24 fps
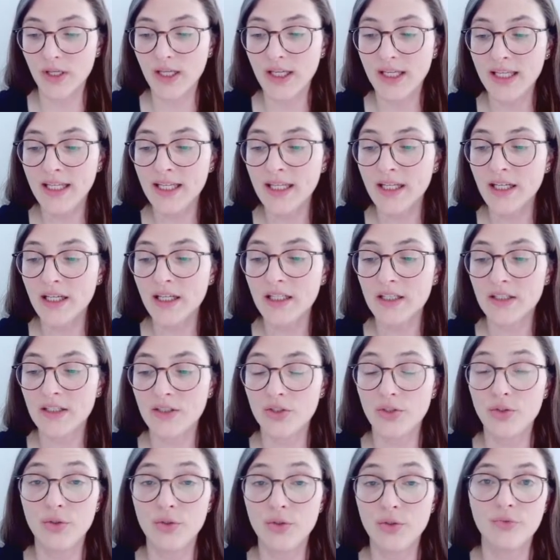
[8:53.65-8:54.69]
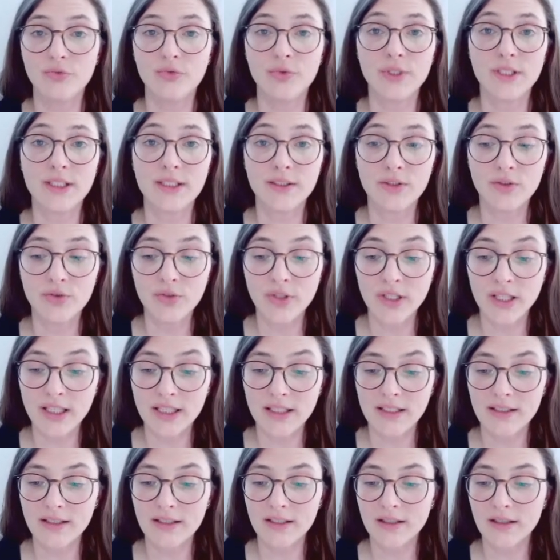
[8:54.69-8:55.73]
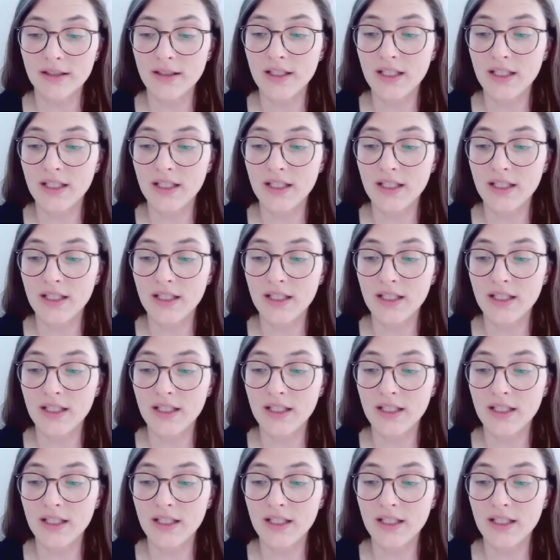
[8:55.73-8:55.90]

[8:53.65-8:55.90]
here is to restrict